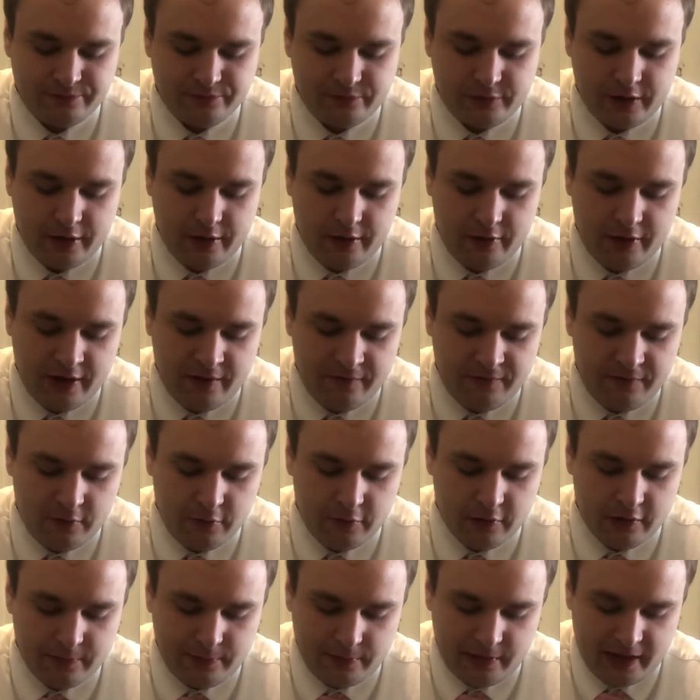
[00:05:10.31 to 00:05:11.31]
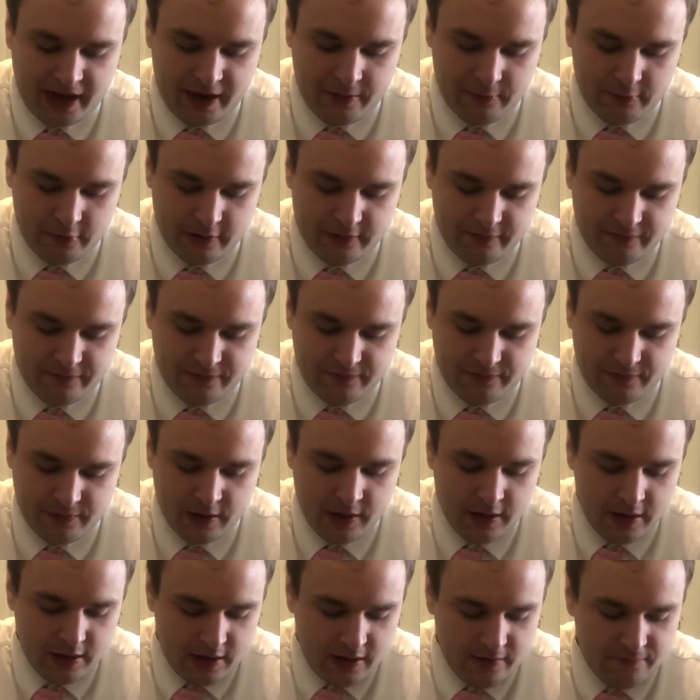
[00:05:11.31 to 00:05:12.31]
You know, if you were to
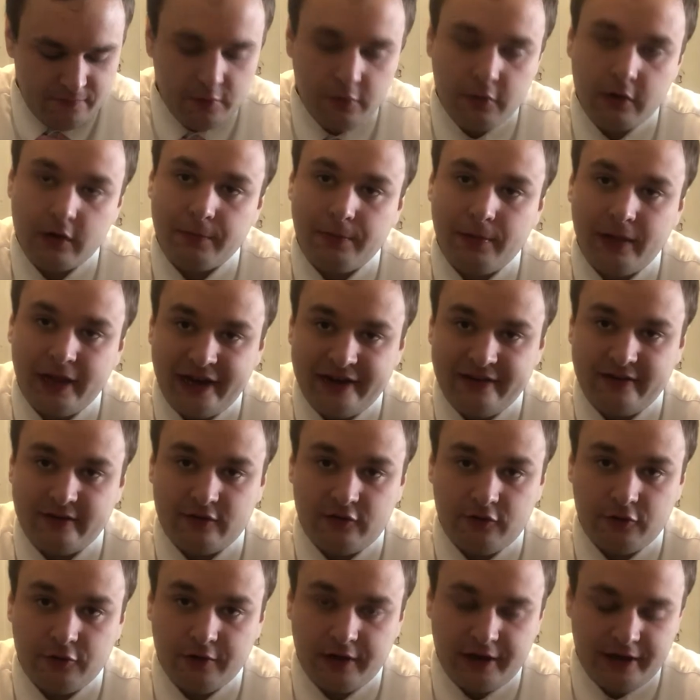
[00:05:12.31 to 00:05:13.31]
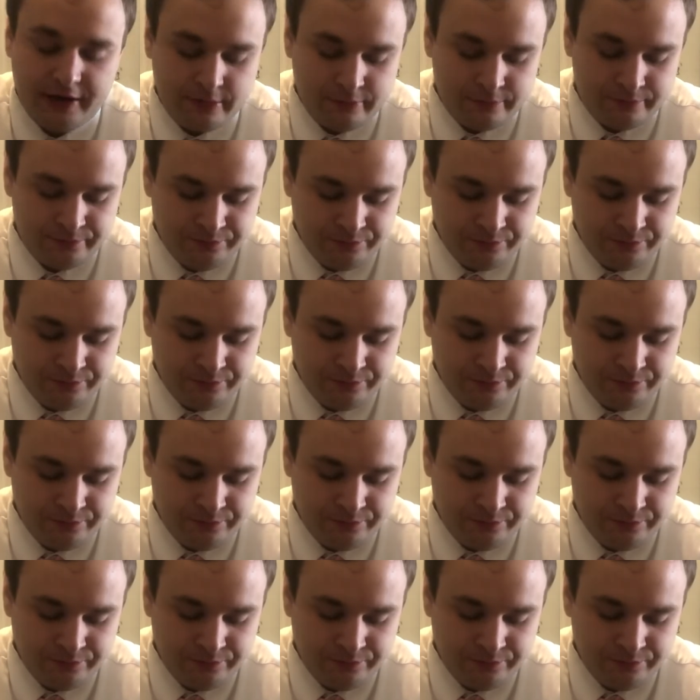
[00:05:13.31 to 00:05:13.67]
plant a tree